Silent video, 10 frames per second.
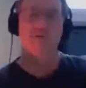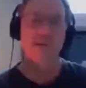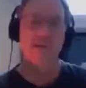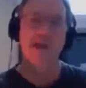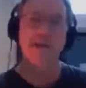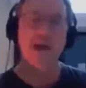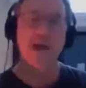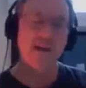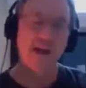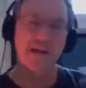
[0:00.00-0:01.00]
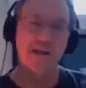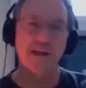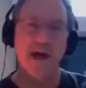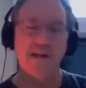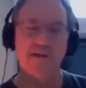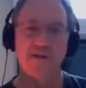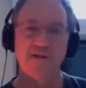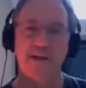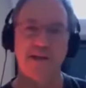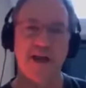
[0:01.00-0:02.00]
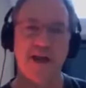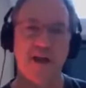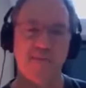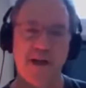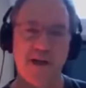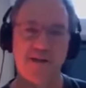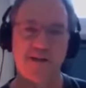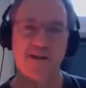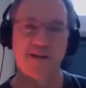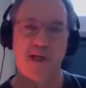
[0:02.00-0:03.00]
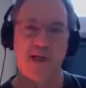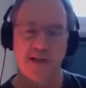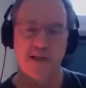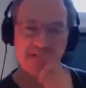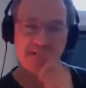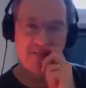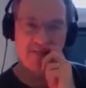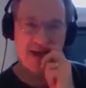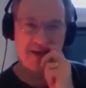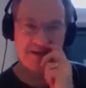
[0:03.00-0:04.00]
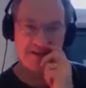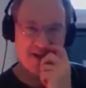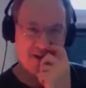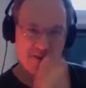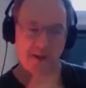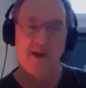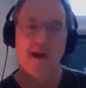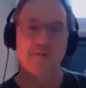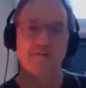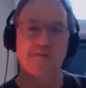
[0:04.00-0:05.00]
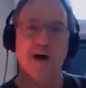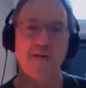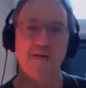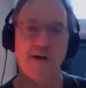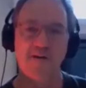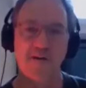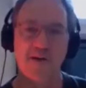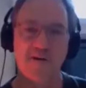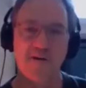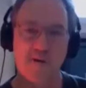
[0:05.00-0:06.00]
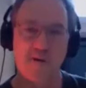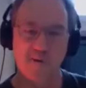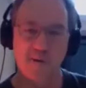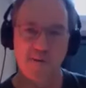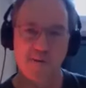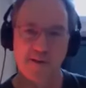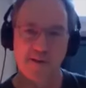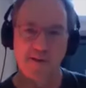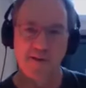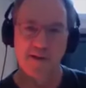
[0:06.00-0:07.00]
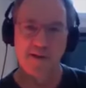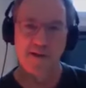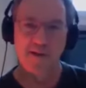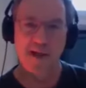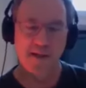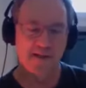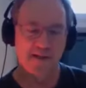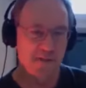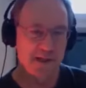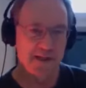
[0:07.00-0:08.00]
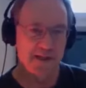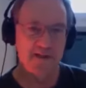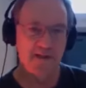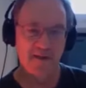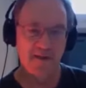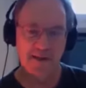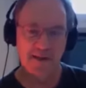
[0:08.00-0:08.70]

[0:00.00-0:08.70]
And then they did not do an examination, an electron microscope of 500 normal people. They simply didn't do it.